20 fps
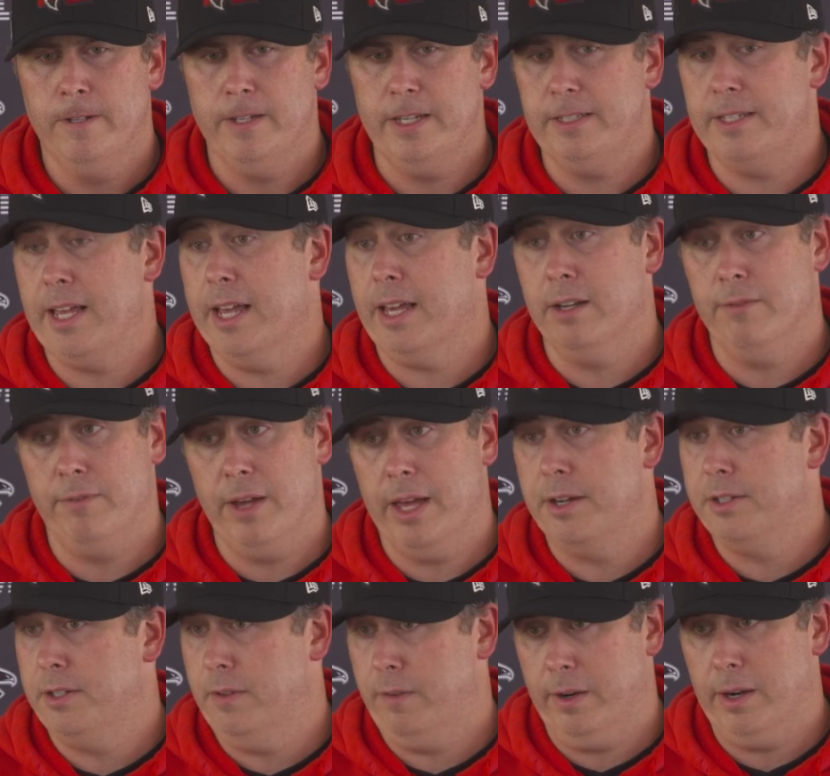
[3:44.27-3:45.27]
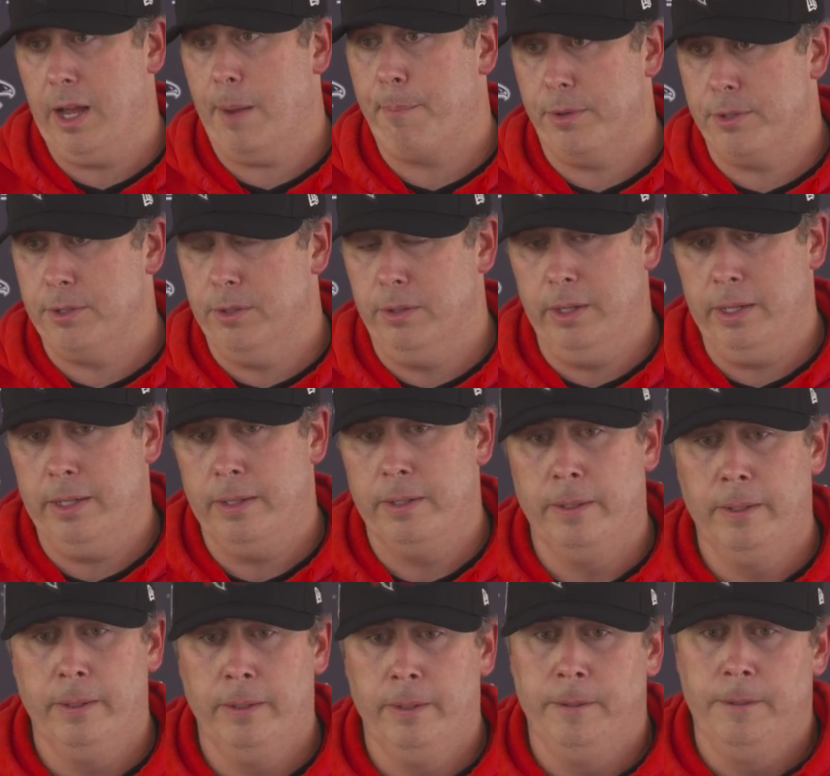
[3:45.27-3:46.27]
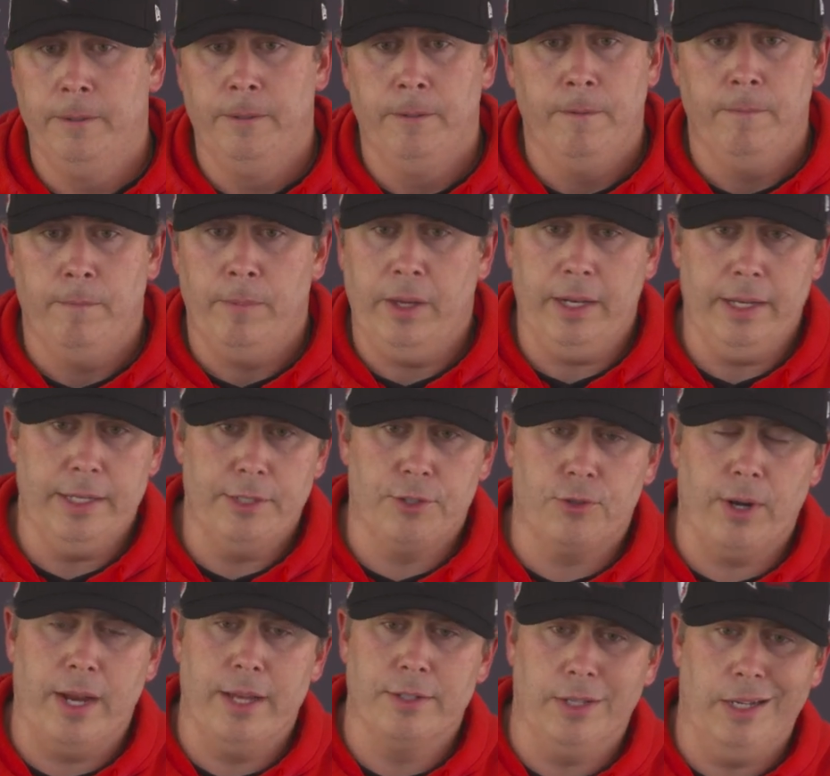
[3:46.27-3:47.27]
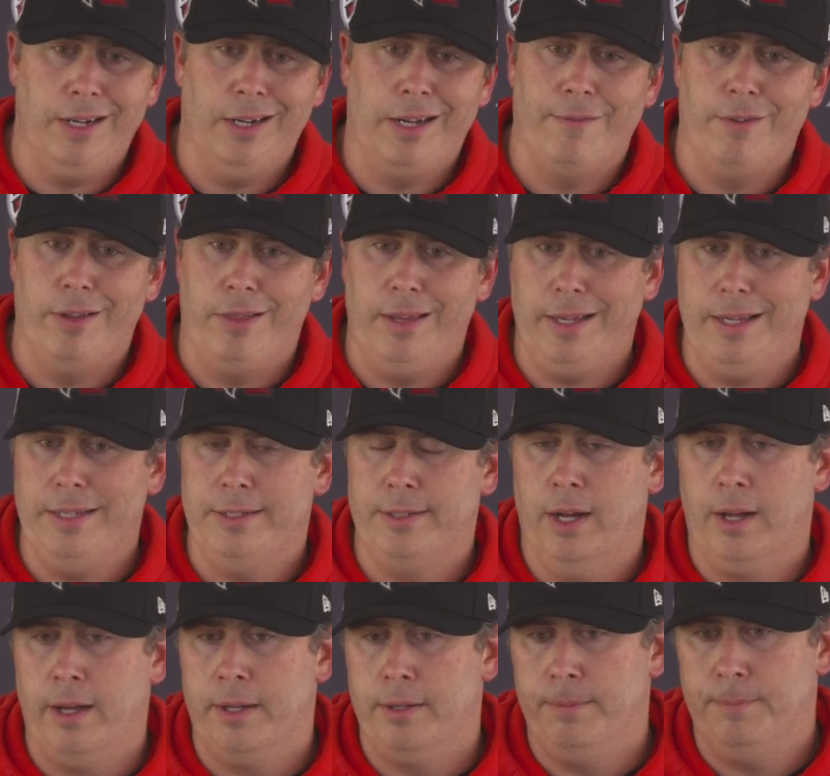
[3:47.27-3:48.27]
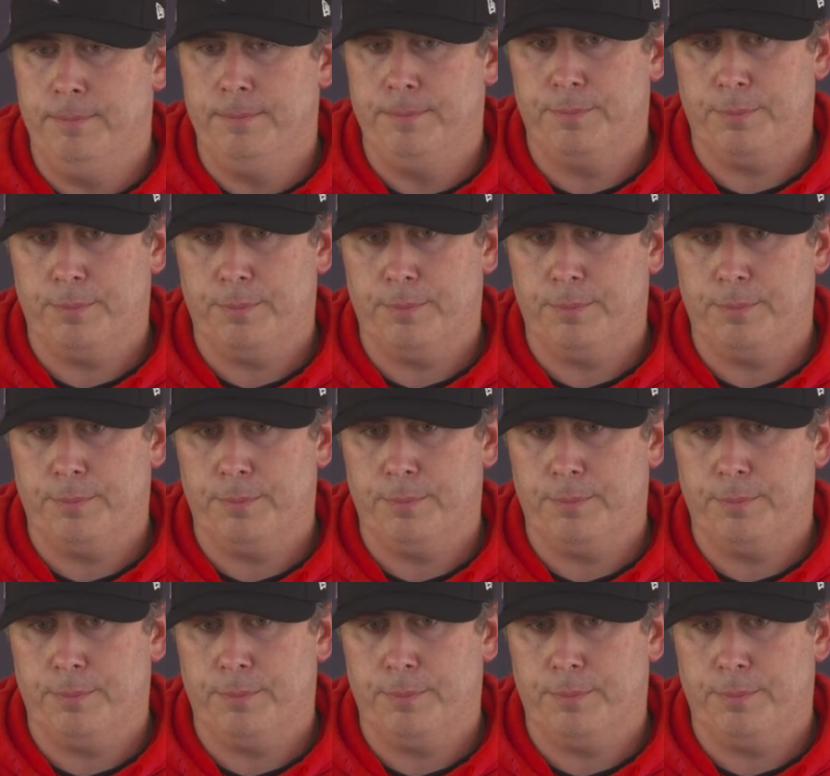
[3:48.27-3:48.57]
He's taken advantage of every opportunity, and he's translated everything he's done